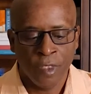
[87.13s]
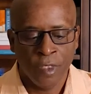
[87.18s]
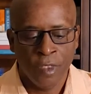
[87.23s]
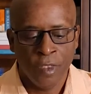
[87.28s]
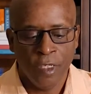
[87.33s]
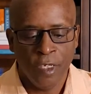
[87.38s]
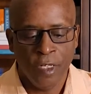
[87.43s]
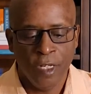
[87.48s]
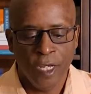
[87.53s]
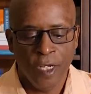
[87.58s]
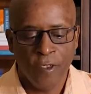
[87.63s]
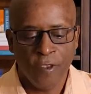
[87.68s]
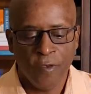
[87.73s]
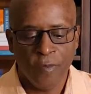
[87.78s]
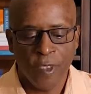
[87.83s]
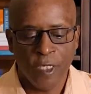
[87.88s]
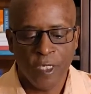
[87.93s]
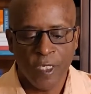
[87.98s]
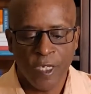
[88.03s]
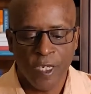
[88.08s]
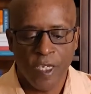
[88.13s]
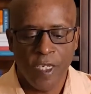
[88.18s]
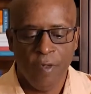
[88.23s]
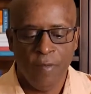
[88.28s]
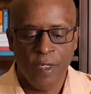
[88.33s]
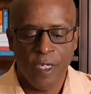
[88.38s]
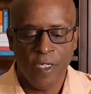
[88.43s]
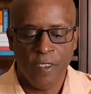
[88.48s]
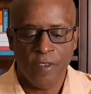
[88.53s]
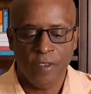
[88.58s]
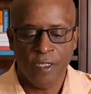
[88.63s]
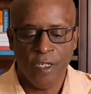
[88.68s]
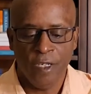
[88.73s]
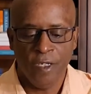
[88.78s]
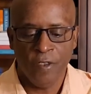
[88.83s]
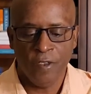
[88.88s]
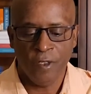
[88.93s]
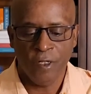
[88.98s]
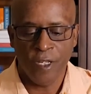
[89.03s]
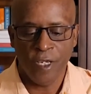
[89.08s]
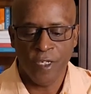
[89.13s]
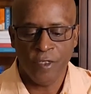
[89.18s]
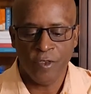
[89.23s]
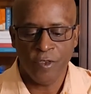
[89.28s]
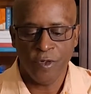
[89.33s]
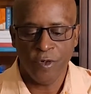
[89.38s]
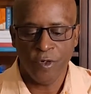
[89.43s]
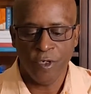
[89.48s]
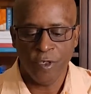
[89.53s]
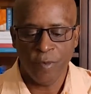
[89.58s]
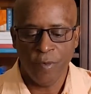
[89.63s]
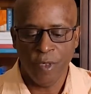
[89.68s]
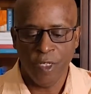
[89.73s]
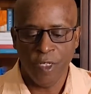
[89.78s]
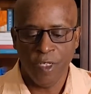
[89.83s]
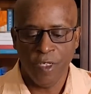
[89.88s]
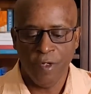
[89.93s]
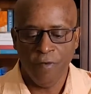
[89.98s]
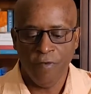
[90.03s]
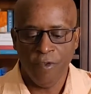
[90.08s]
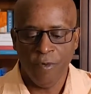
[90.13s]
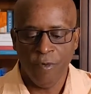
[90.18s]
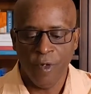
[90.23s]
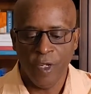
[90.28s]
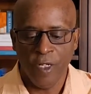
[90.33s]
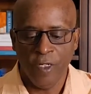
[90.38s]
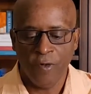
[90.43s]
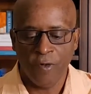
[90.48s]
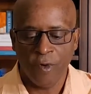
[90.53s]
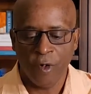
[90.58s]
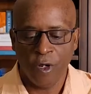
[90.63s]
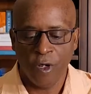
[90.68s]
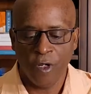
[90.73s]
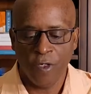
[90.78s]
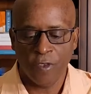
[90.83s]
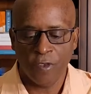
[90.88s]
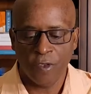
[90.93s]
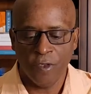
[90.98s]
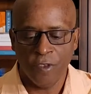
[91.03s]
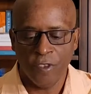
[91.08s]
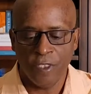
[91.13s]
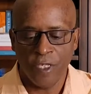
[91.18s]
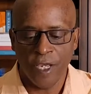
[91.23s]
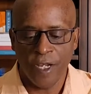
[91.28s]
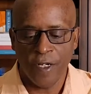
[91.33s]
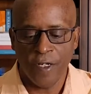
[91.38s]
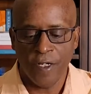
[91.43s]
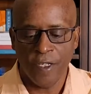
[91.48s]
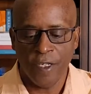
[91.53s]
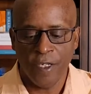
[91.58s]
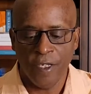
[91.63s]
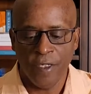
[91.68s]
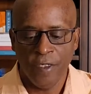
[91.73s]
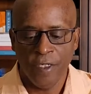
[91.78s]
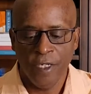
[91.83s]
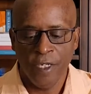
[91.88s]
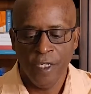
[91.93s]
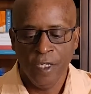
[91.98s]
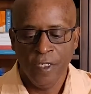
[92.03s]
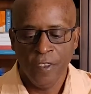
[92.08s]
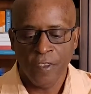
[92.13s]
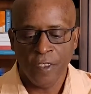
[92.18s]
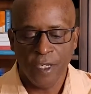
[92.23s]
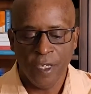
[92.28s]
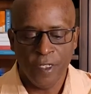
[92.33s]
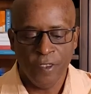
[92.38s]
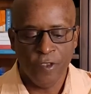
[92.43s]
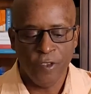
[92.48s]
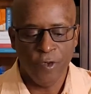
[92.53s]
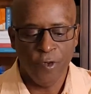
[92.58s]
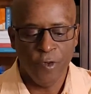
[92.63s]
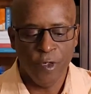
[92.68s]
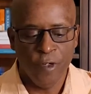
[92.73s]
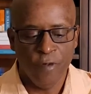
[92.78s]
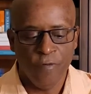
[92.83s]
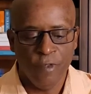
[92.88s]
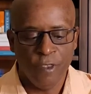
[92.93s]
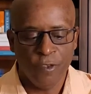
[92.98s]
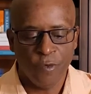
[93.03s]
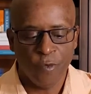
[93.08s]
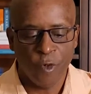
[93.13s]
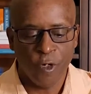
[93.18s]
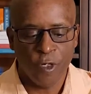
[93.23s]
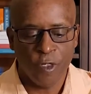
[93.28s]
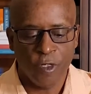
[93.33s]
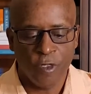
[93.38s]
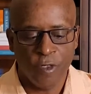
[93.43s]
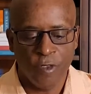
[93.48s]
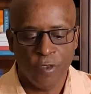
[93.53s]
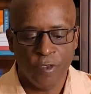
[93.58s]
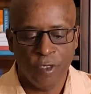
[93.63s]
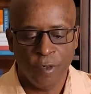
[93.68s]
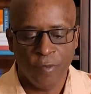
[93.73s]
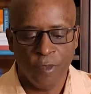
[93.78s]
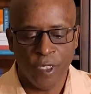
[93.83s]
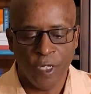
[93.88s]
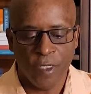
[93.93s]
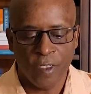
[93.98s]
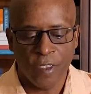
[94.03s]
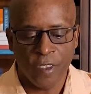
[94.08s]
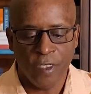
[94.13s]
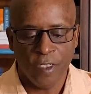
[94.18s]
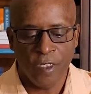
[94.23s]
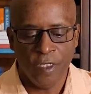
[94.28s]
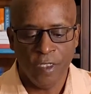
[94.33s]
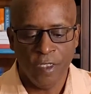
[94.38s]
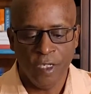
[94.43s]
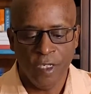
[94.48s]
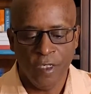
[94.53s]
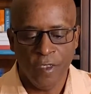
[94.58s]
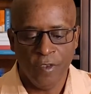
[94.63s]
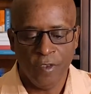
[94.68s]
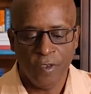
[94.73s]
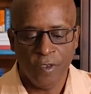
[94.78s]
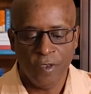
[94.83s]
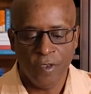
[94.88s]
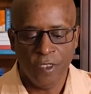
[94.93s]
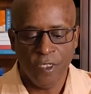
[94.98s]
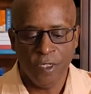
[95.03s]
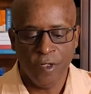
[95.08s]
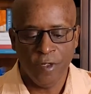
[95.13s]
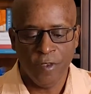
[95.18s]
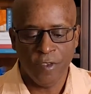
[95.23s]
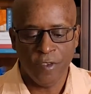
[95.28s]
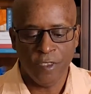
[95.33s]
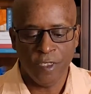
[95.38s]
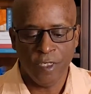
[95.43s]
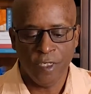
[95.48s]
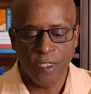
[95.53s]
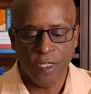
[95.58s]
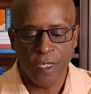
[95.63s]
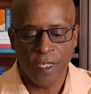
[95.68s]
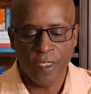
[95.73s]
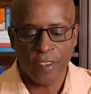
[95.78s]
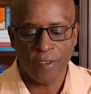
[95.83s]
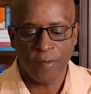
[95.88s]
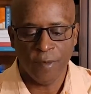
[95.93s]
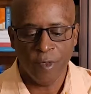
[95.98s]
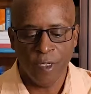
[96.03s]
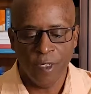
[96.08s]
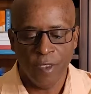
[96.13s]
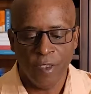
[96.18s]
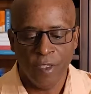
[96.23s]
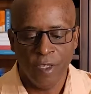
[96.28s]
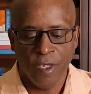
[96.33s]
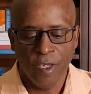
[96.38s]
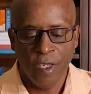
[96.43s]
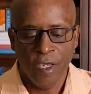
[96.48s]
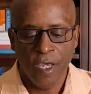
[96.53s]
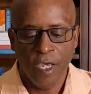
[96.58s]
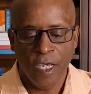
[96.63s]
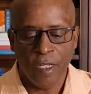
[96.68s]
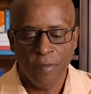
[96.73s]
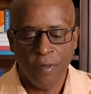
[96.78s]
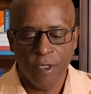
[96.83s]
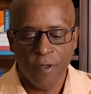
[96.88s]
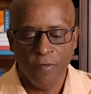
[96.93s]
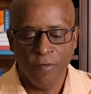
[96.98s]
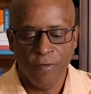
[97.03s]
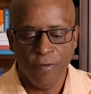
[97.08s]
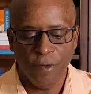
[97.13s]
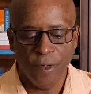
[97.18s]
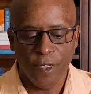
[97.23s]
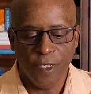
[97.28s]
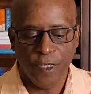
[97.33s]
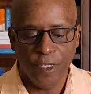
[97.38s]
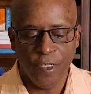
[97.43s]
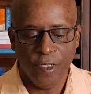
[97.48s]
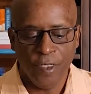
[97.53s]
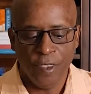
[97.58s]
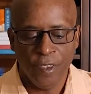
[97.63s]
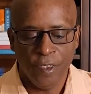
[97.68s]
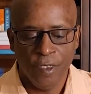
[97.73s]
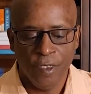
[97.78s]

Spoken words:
The announcement came as the International Committee of the Red Cross on Saturday said two of its workers abducted in eastern DRC last month had been freed.